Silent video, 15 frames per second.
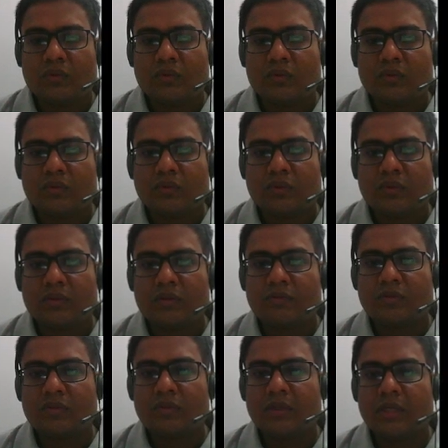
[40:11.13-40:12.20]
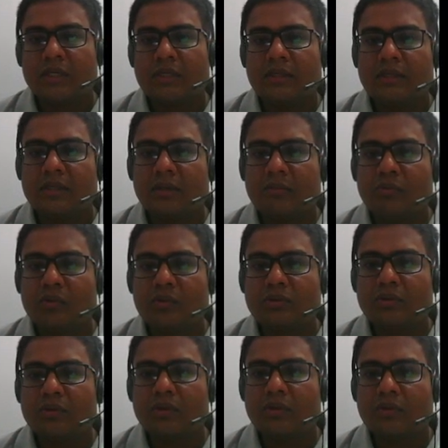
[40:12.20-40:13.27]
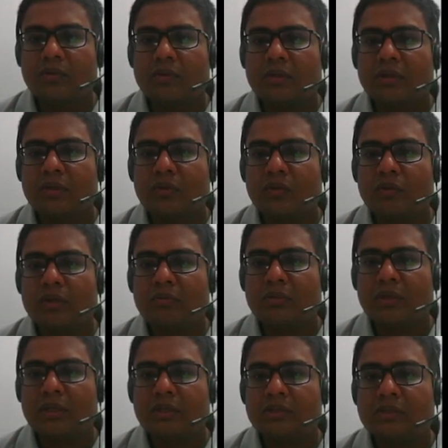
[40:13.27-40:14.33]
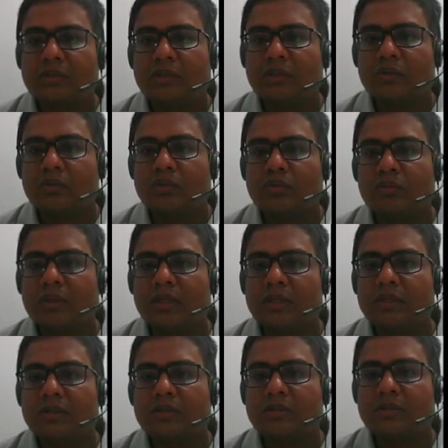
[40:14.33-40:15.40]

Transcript: So therefore, and W is equal to Q1 minus Q2 by